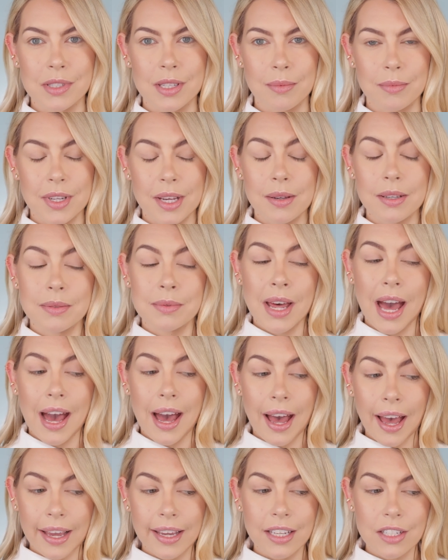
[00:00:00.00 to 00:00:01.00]
Sometimes
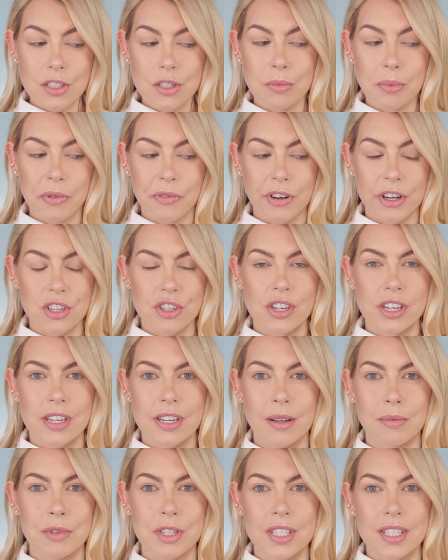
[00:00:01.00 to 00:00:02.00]
I get super frustrated,
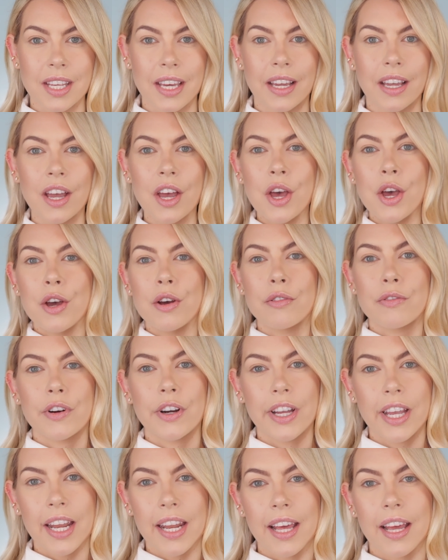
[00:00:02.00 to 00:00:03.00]
and I'm just like,
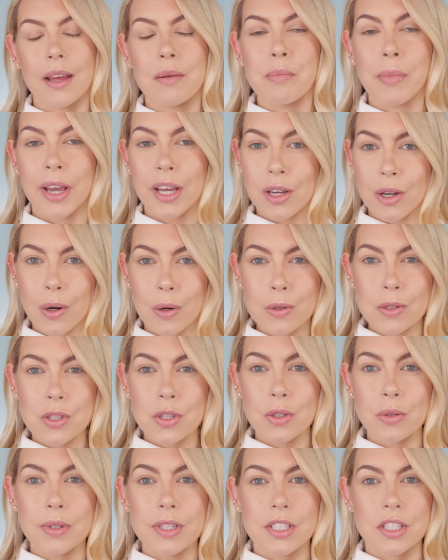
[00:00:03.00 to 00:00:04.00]
forget it. my
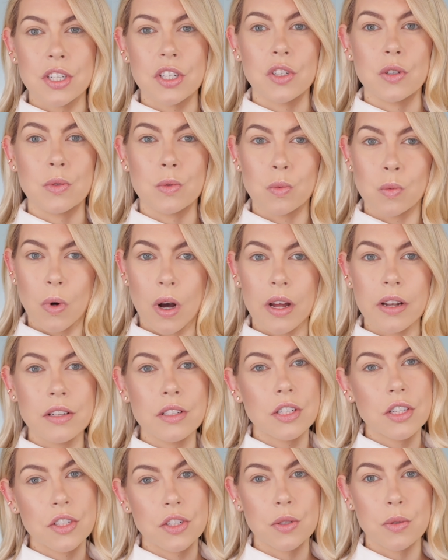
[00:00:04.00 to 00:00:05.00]
go-to is to use one
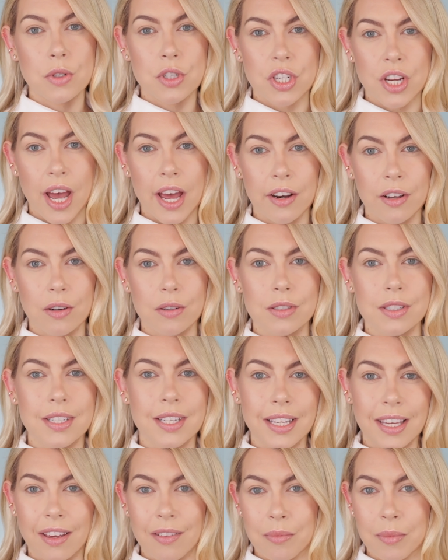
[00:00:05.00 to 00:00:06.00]
to two shadows
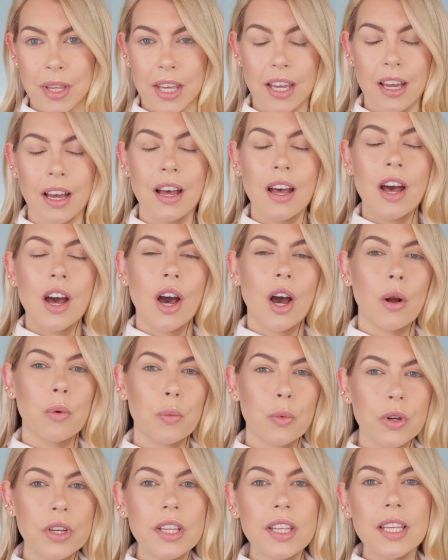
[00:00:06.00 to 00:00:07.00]
to give me a
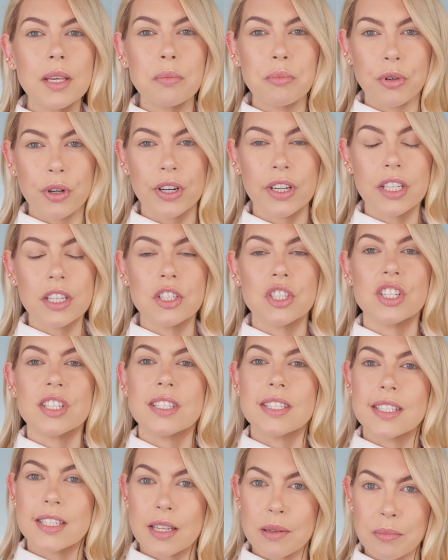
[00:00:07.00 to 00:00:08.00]
really pretty,
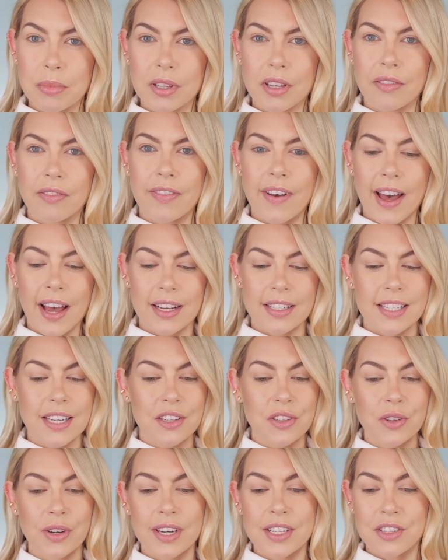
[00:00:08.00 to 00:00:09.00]
just simple effect,
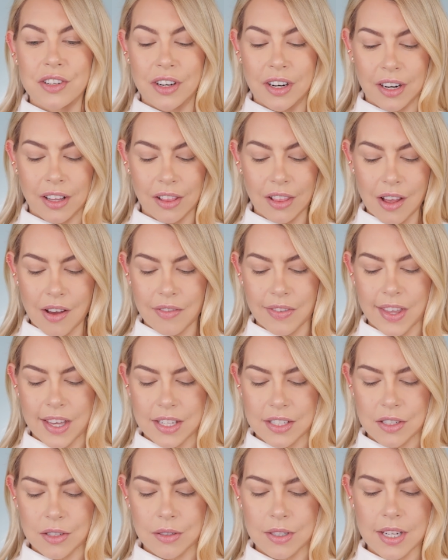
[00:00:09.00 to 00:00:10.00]
and you guys are gonna love
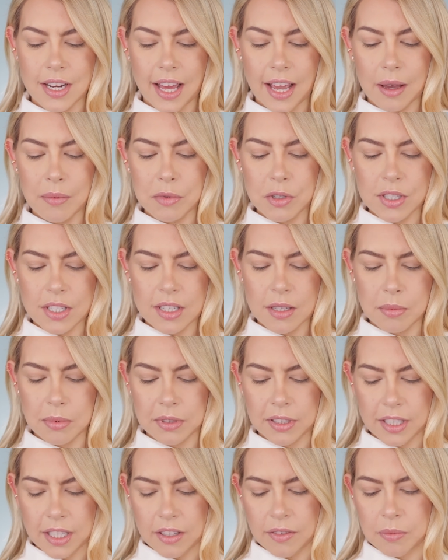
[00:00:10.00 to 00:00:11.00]
this. So today I'm using the
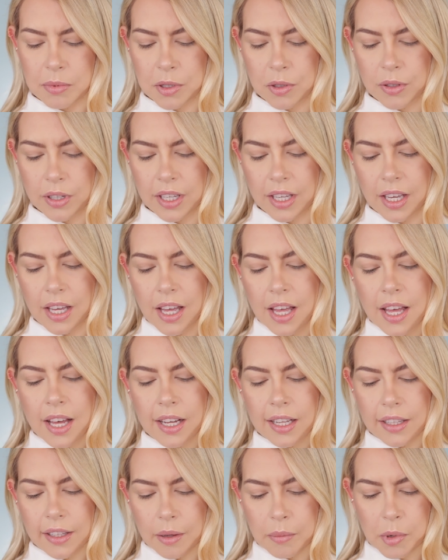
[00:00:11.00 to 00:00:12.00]
Believe Beauty
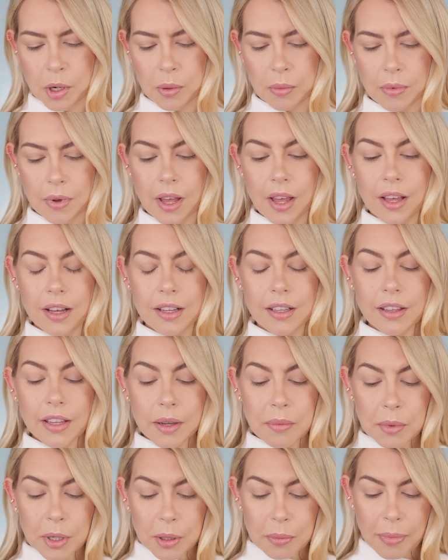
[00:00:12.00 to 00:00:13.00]
Glimmer
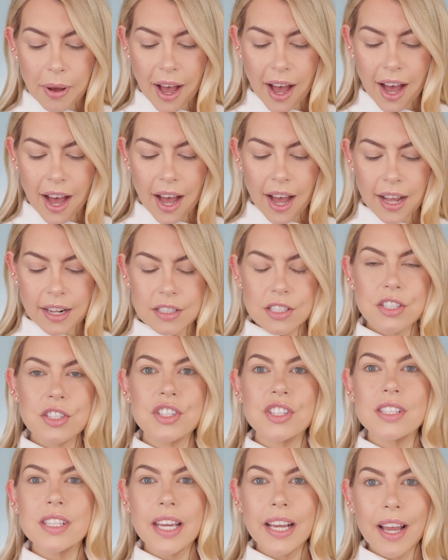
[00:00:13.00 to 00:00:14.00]
glimmer pots,
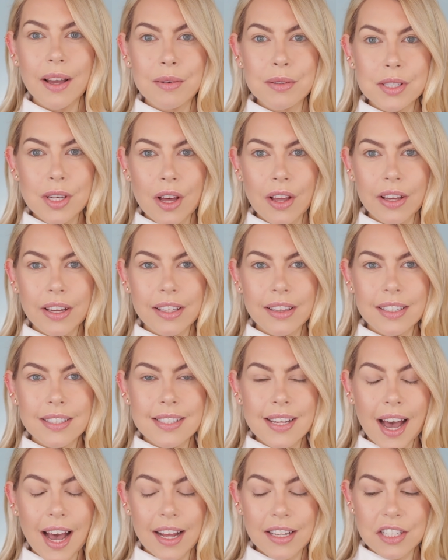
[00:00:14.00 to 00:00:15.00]
just like I was calling the
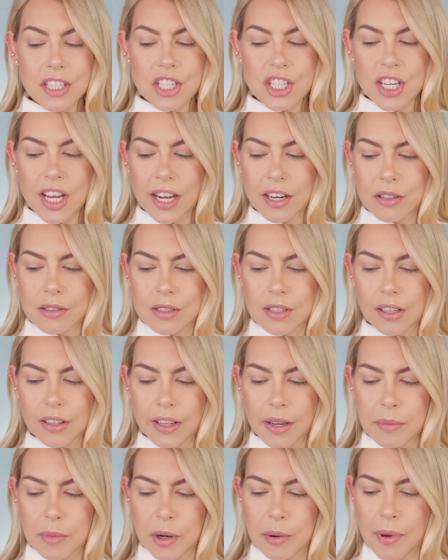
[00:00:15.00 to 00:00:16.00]
Tati Shadows
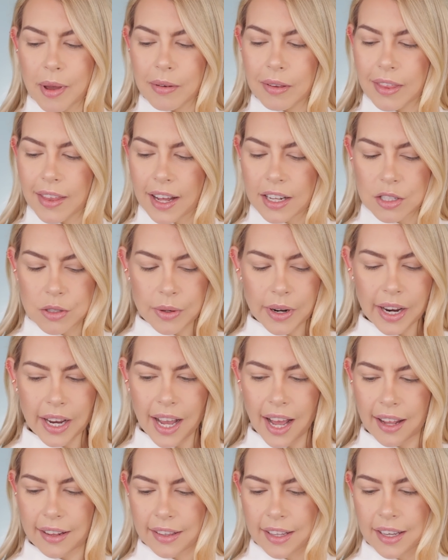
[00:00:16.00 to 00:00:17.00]
Glimmer. Maybe that's where I
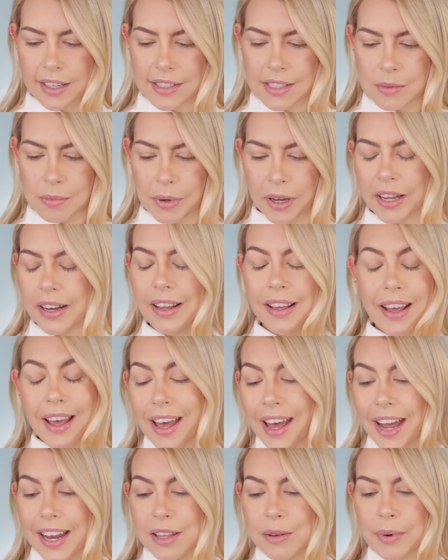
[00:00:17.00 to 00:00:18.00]
got this. But
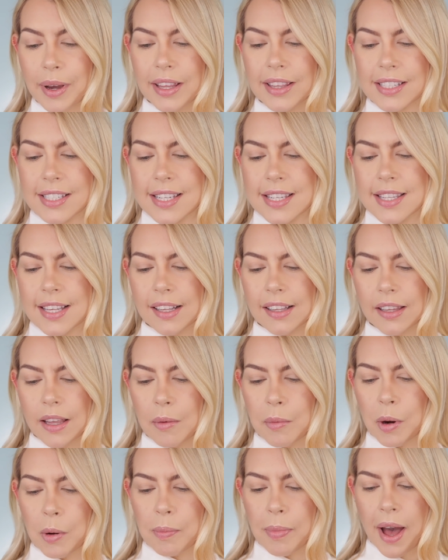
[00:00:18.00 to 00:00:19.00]
anyway, this is the
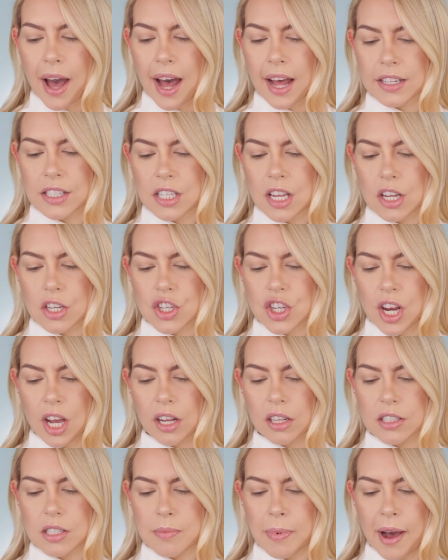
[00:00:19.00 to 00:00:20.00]
Glimmer Pots
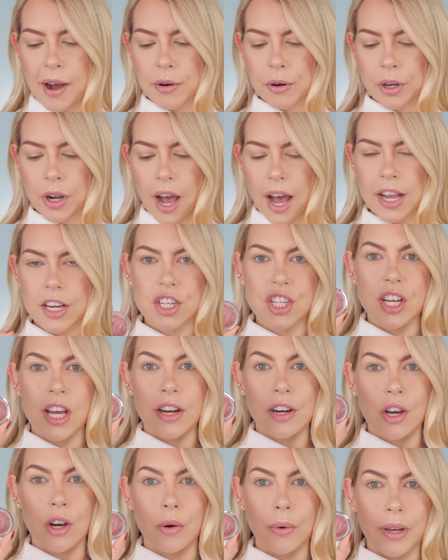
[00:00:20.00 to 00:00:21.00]
Gel to Powder
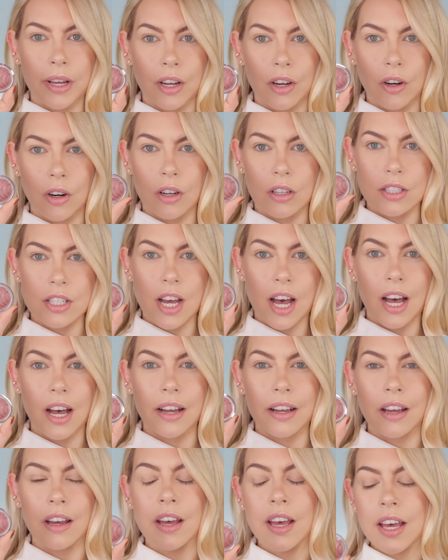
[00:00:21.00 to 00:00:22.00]
Eyeshadow in Girl
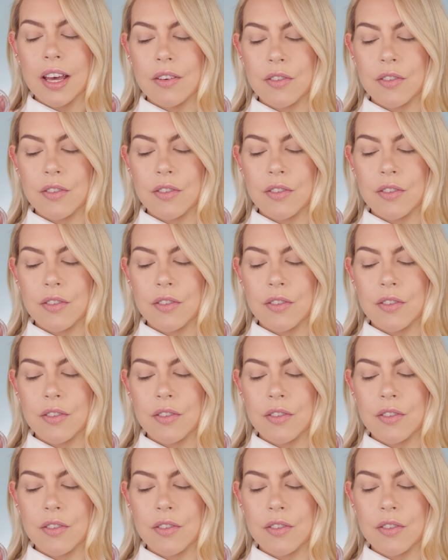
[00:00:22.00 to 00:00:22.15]
Talk.